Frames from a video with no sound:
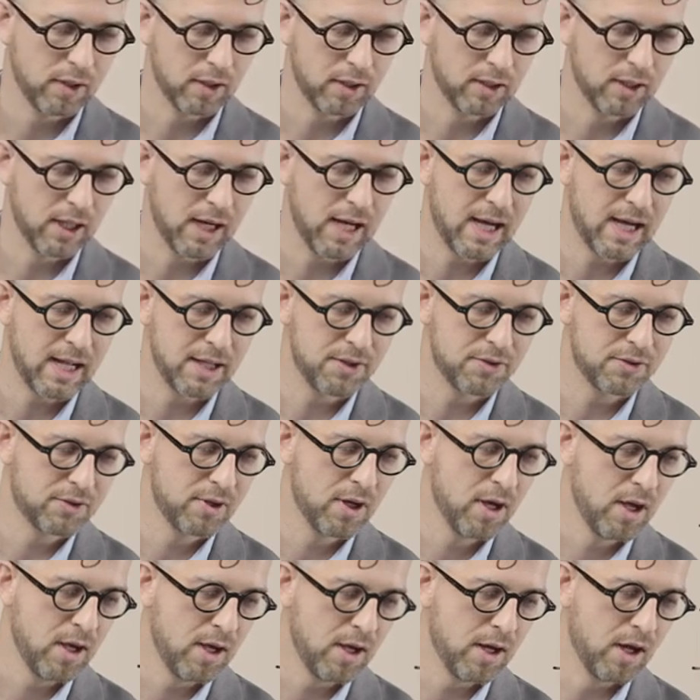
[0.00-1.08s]

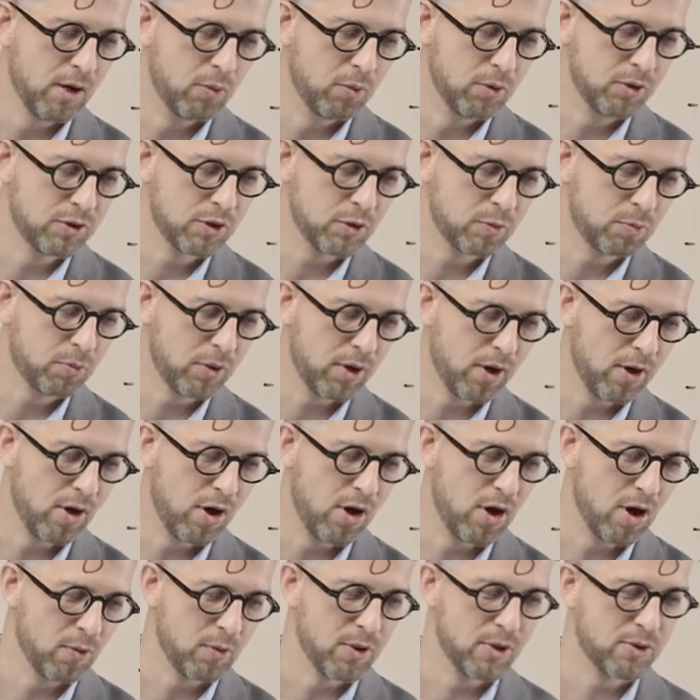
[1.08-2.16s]
God's, uh, we'll just put an
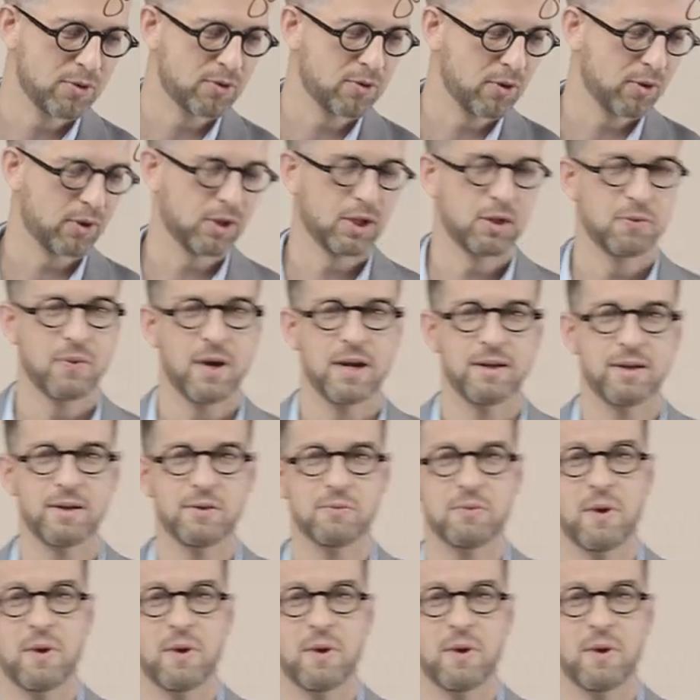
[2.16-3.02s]
R with a circle around it